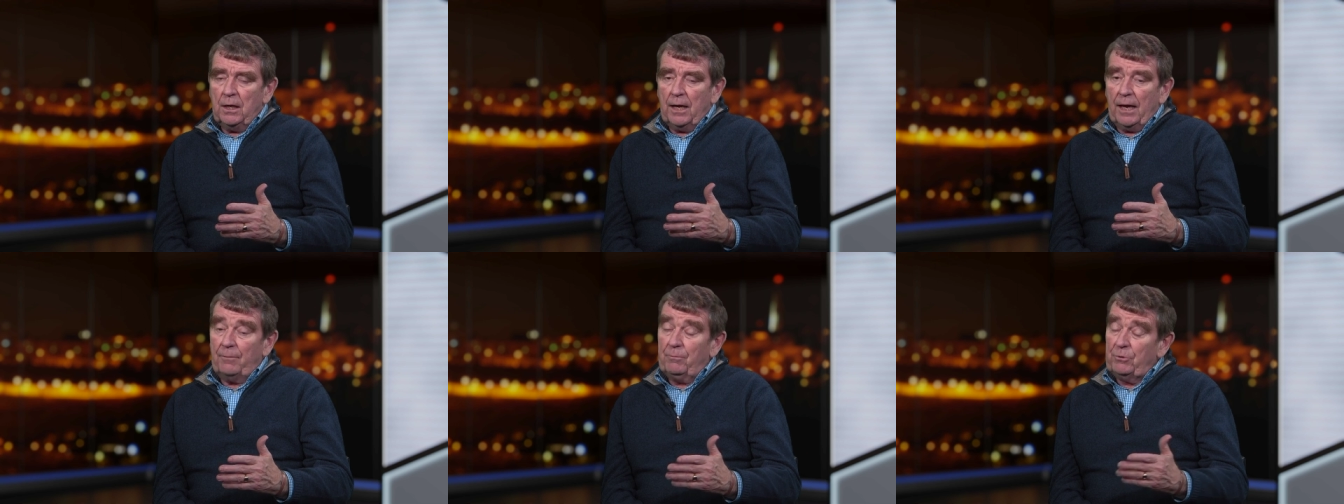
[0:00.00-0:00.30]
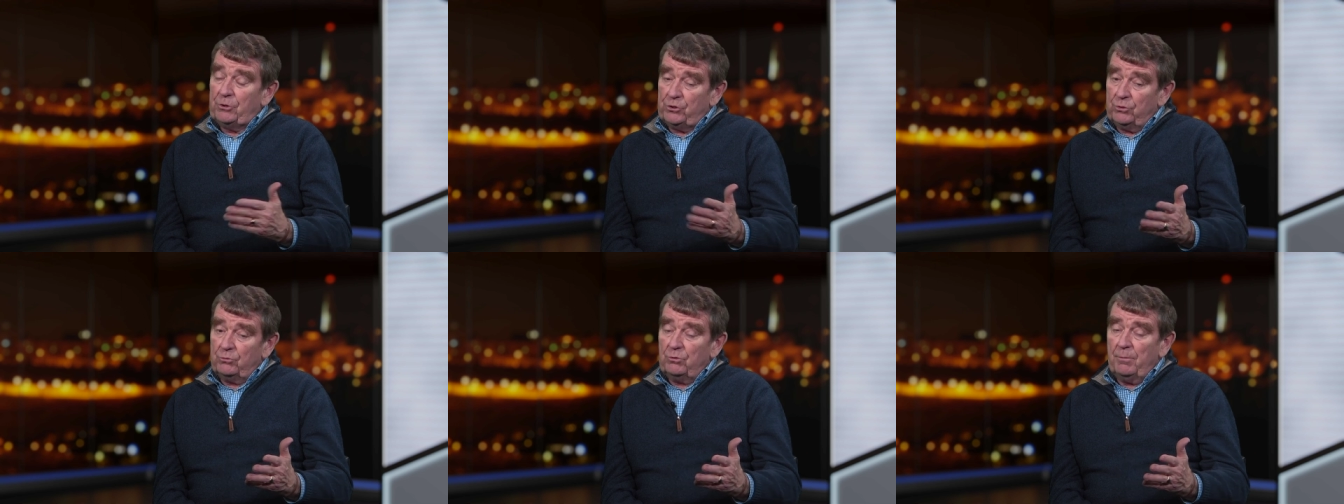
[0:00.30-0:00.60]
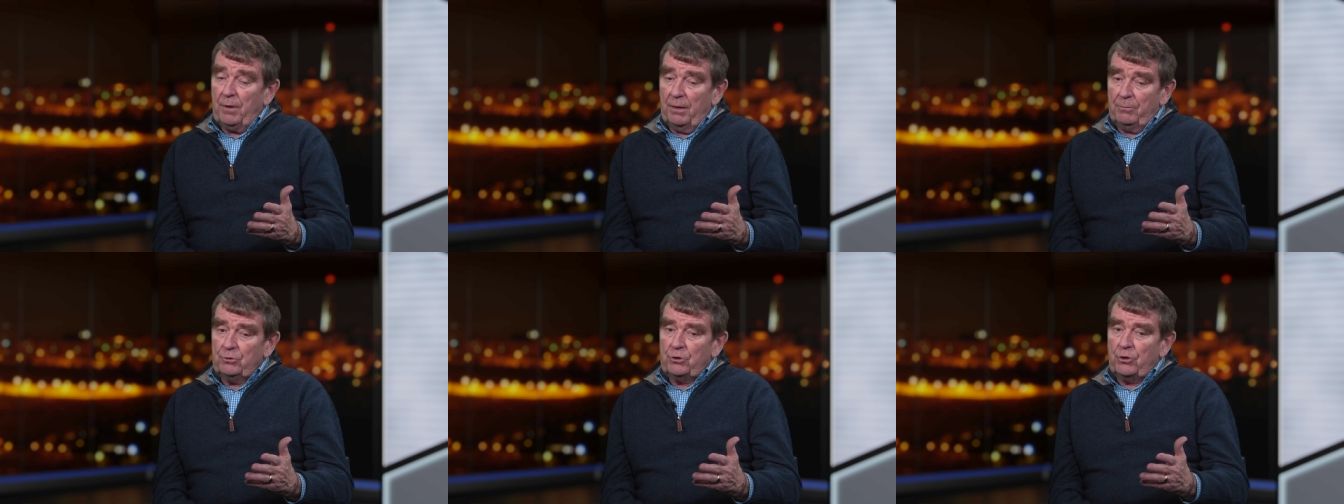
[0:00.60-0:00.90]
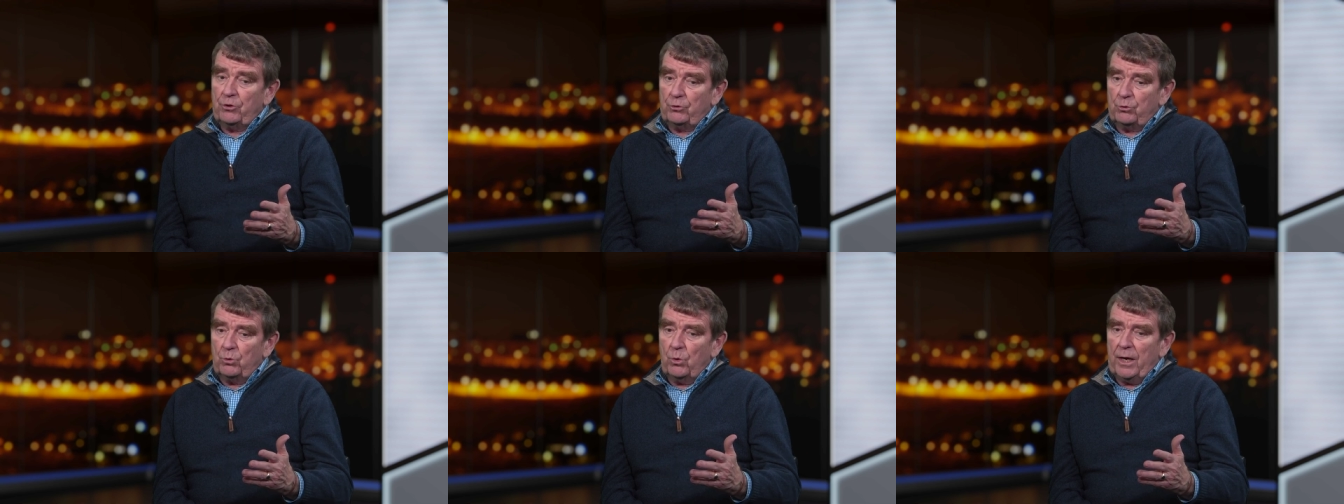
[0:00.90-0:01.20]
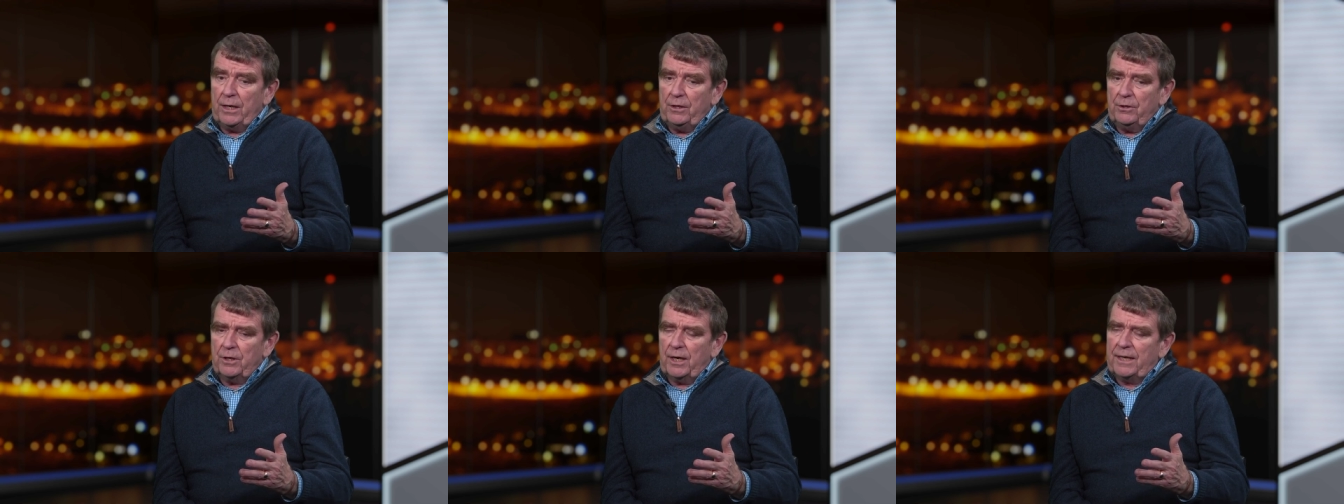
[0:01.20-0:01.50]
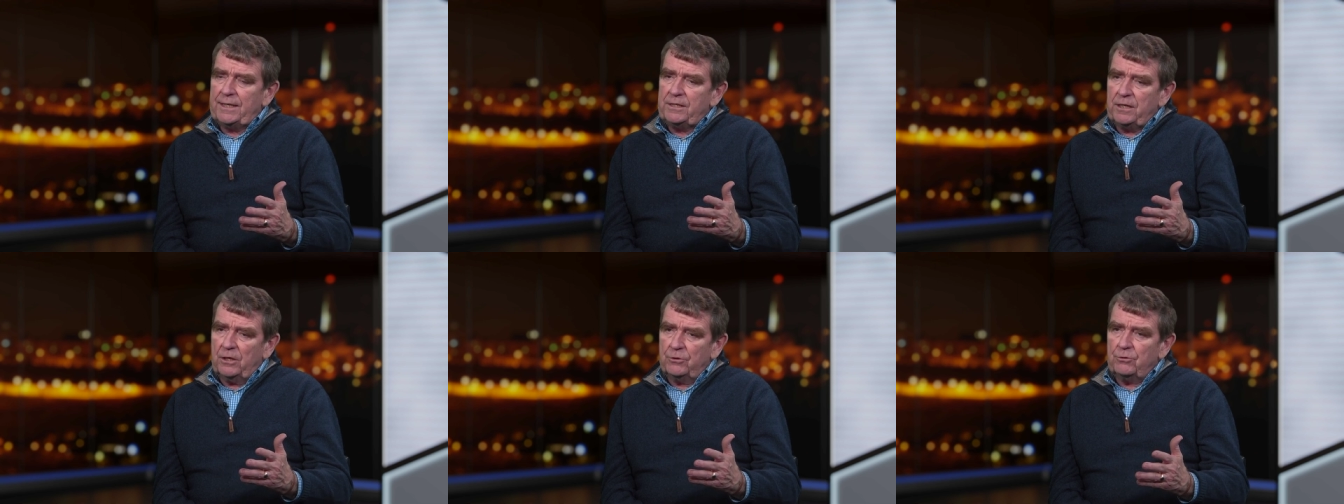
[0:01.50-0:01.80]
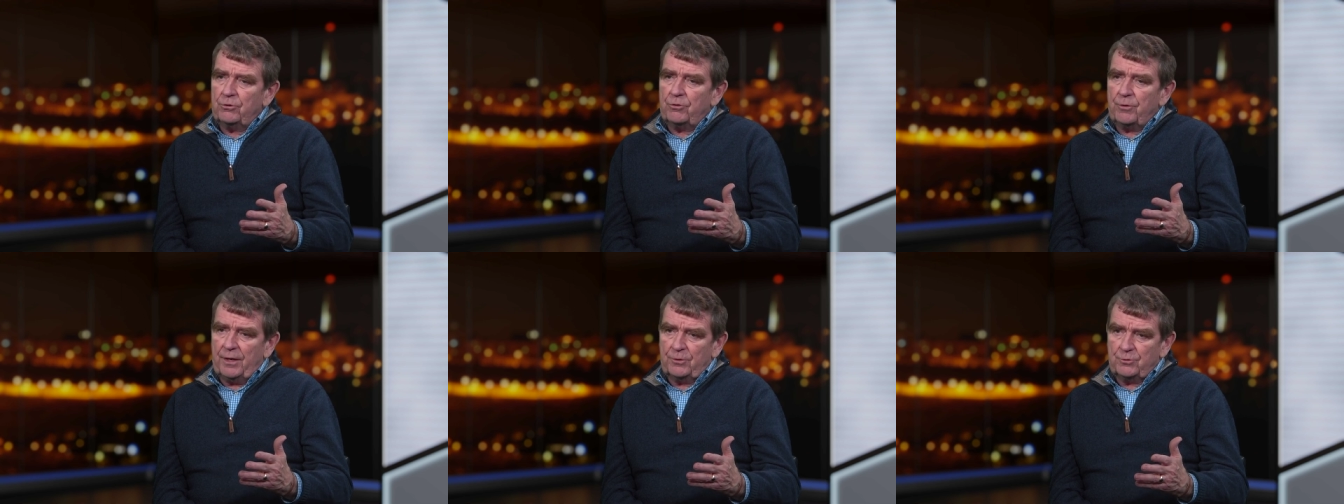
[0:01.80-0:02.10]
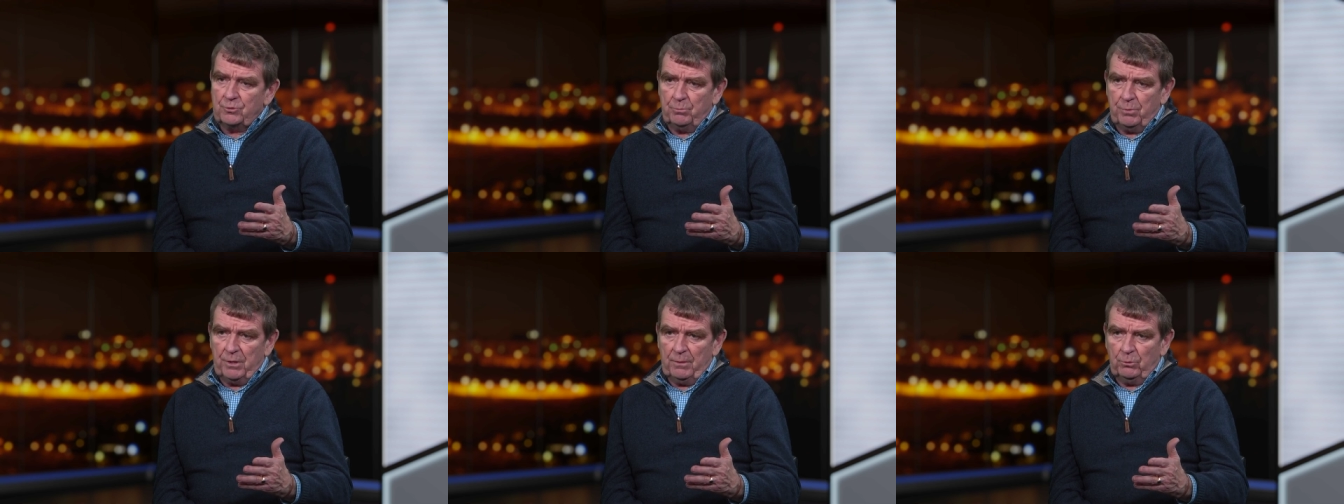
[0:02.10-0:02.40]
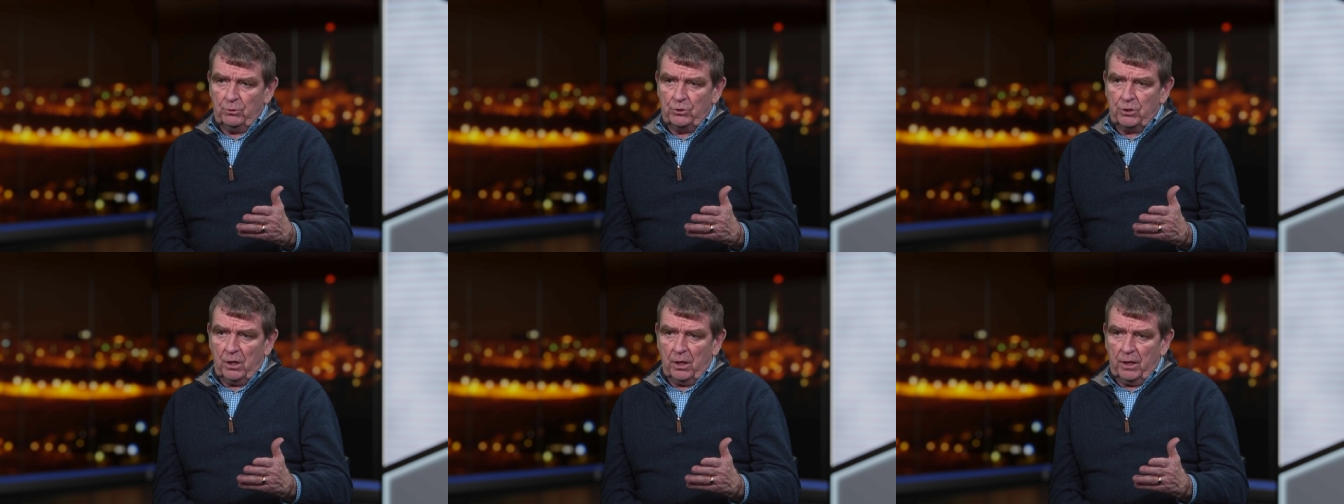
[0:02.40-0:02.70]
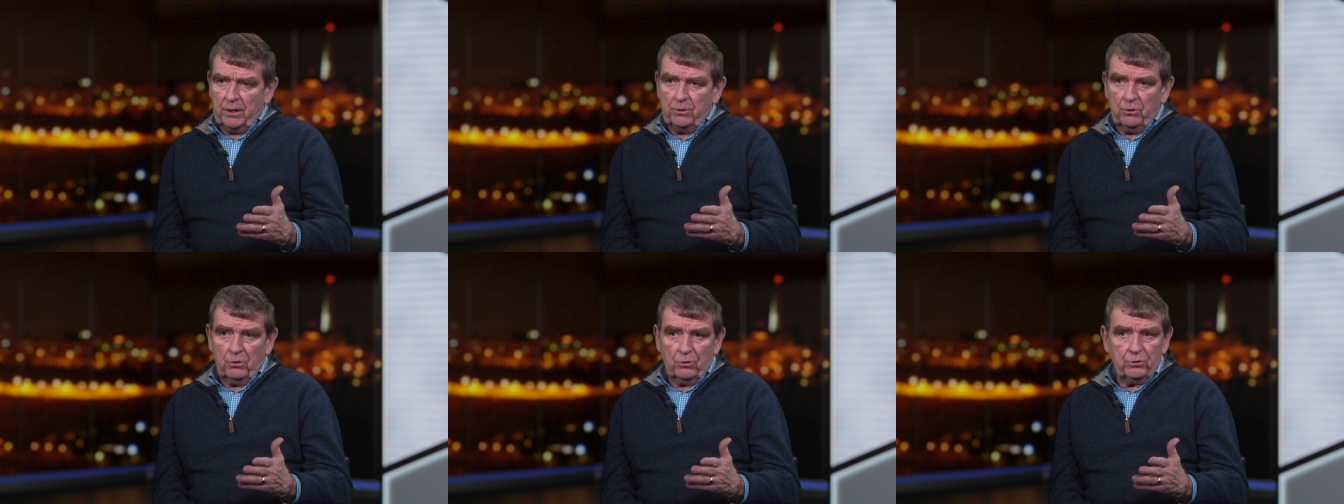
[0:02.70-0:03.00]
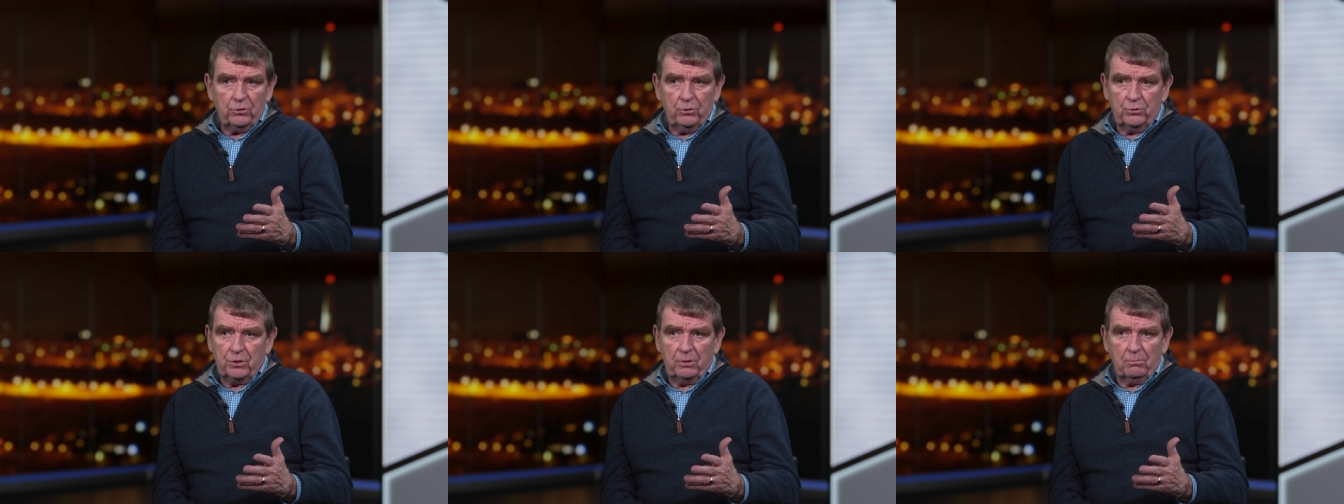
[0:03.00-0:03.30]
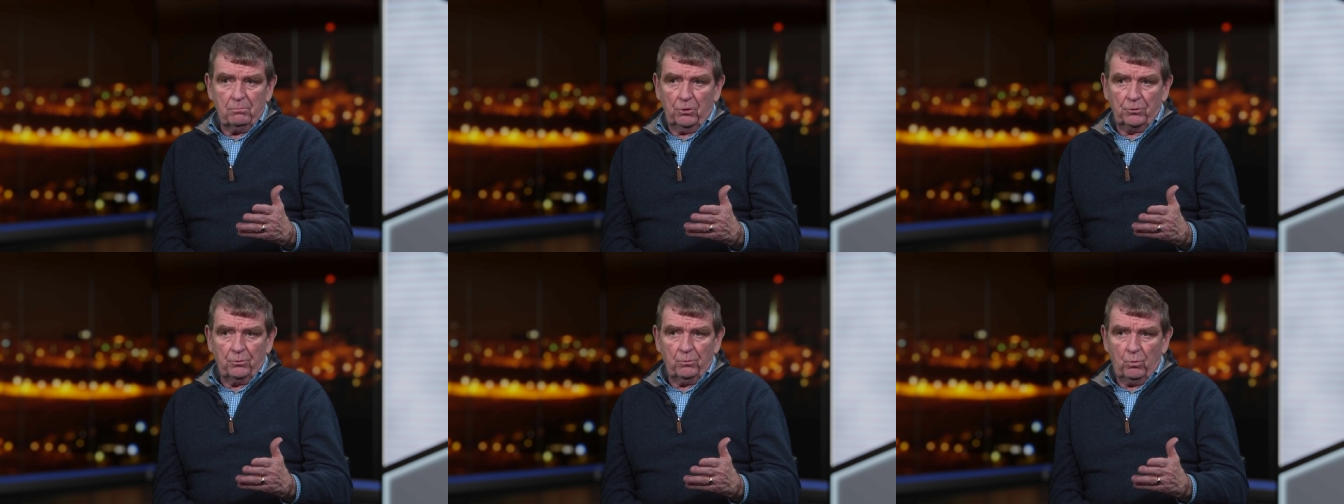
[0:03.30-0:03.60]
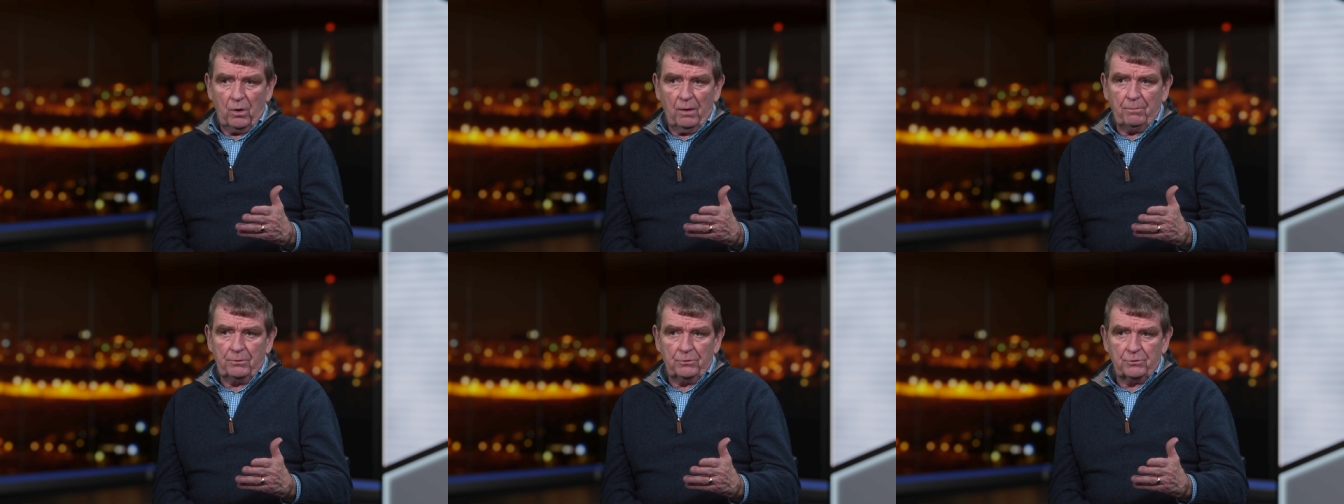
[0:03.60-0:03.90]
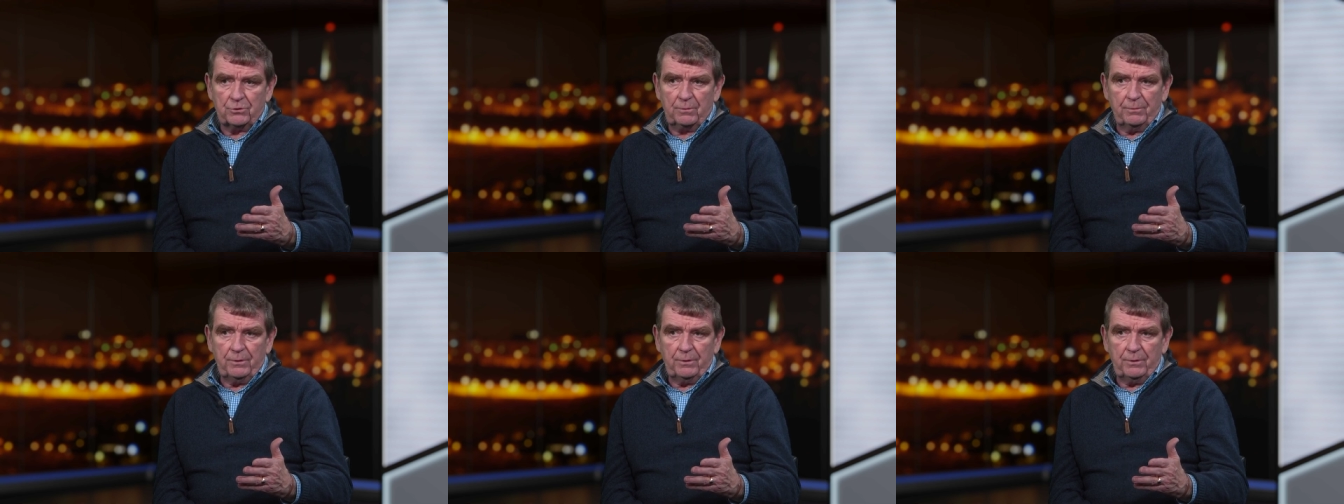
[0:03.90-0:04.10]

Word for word: And we should remember that the Rwandan, 800,000 people died not using modern weapons.